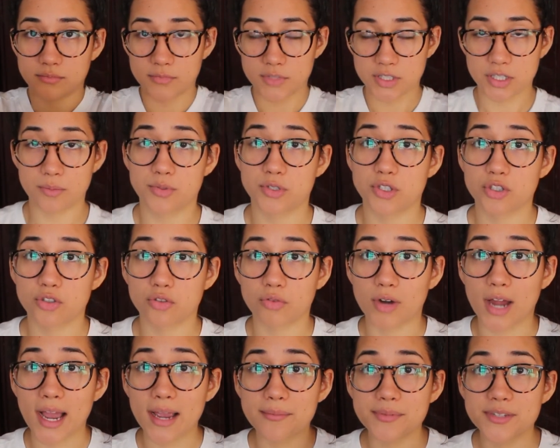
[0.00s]

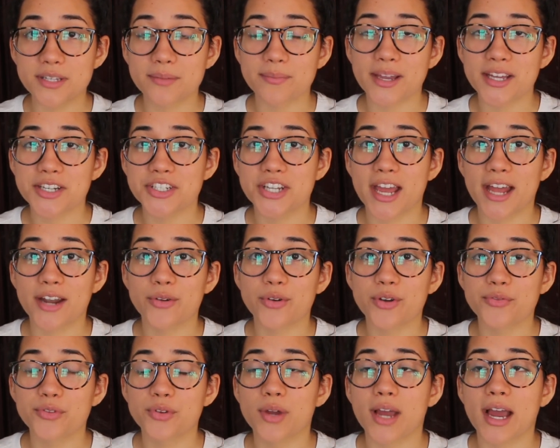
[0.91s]
Subscribe to my
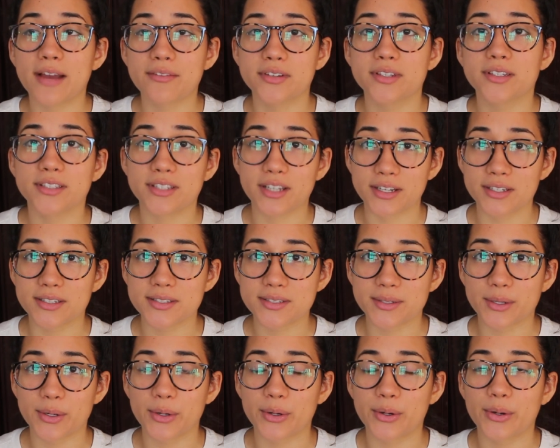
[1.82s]
channel if you haven't done
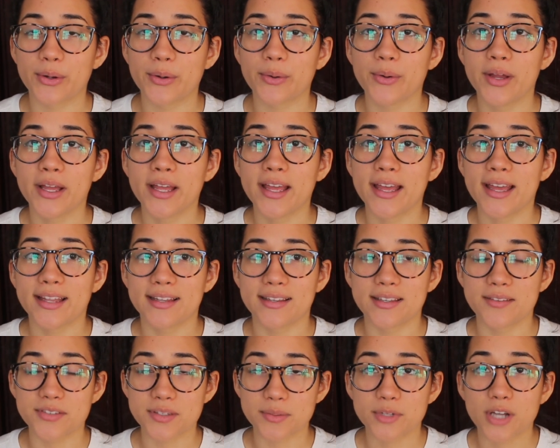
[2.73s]
so.
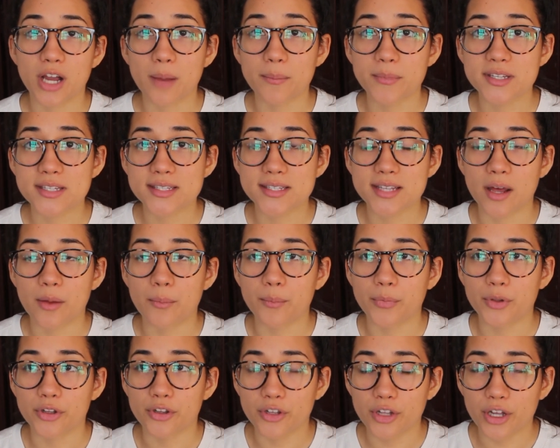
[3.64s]
Leave some comments
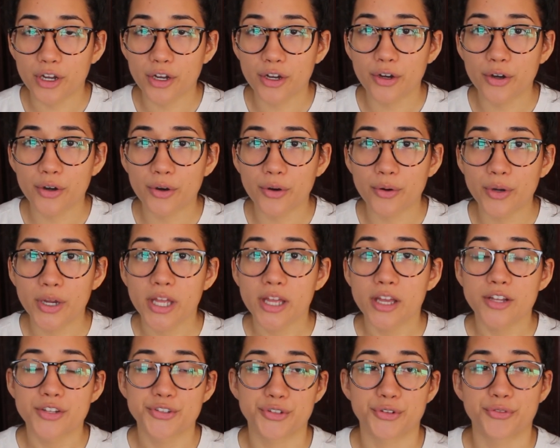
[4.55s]
down below.
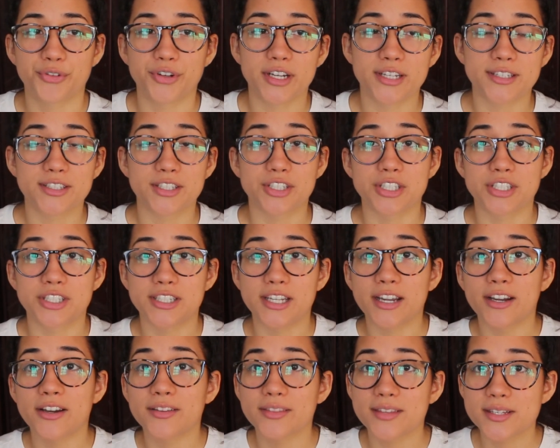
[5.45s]
Don't forget to
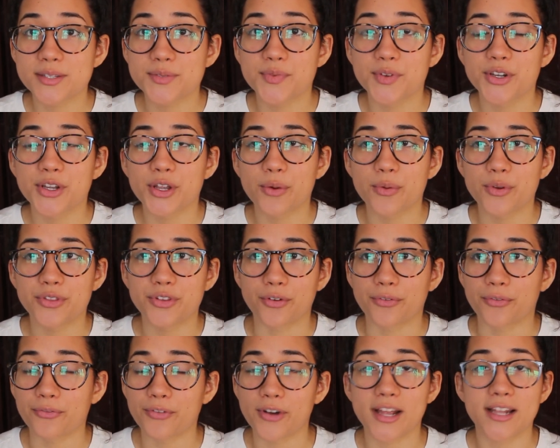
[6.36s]
share this video with
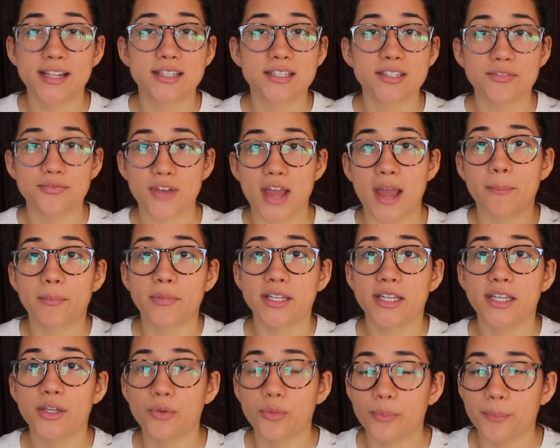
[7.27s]
your friends,
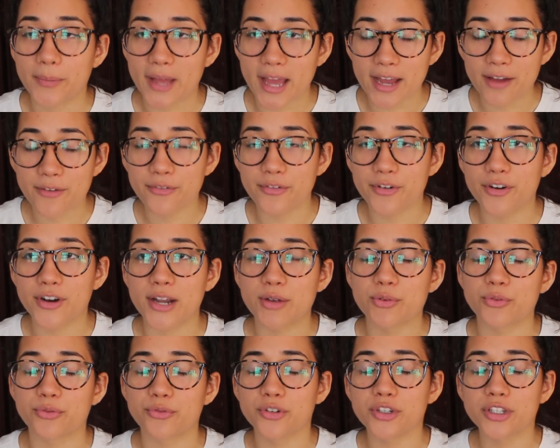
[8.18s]
family, whomever.
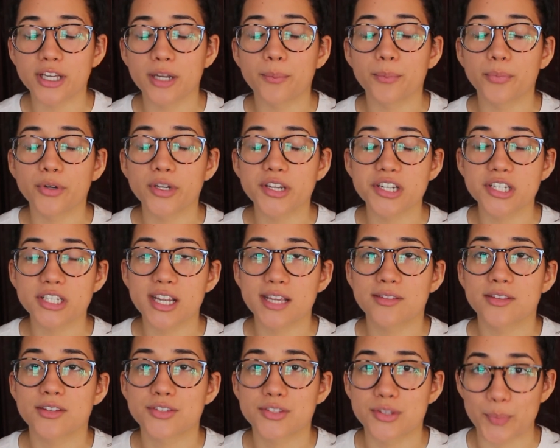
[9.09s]
I would really
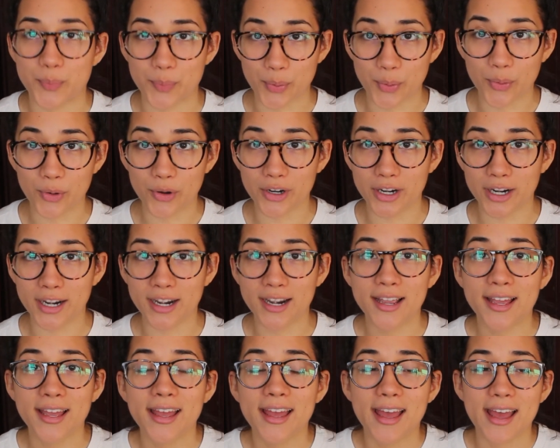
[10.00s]
appreciate the support.
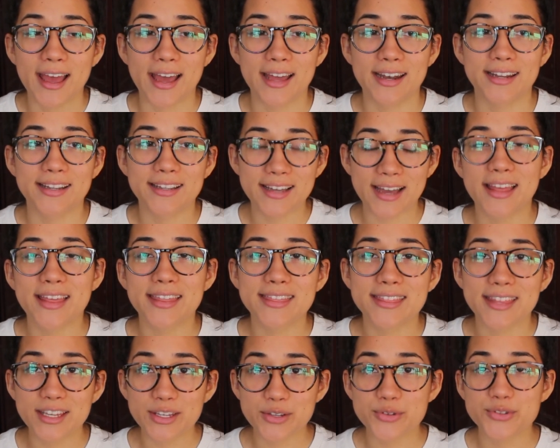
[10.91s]
And
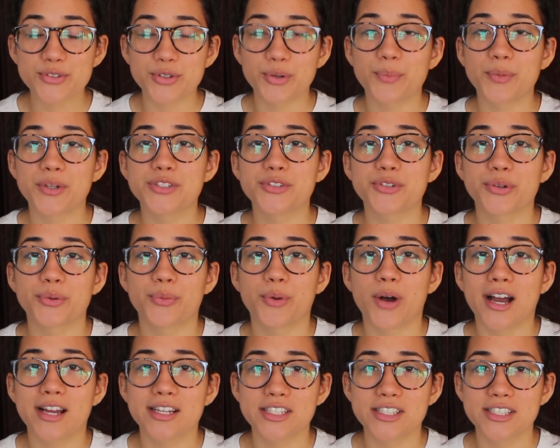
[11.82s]
again, thank you so much for
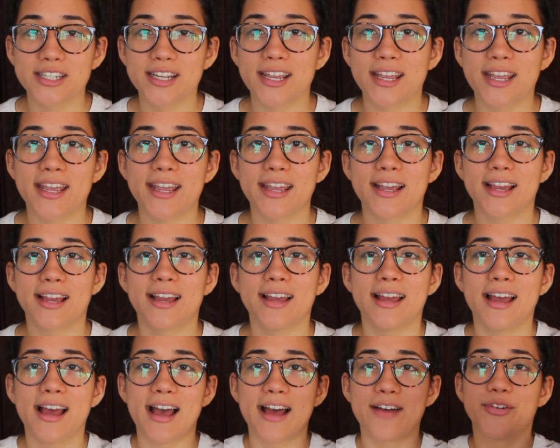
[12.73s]
watching.
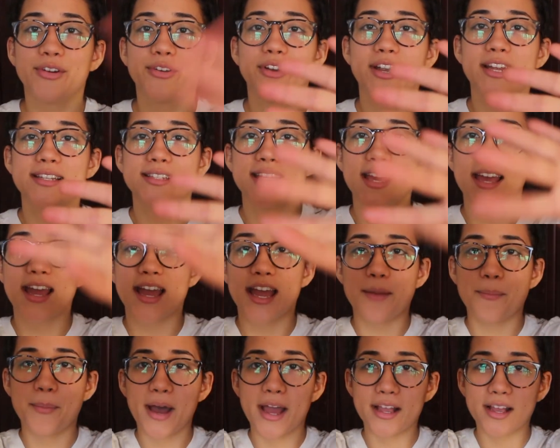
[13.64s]
Have a great
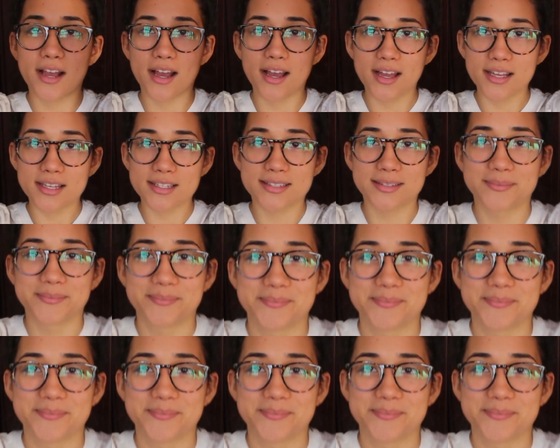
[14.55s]
day. Bye guys.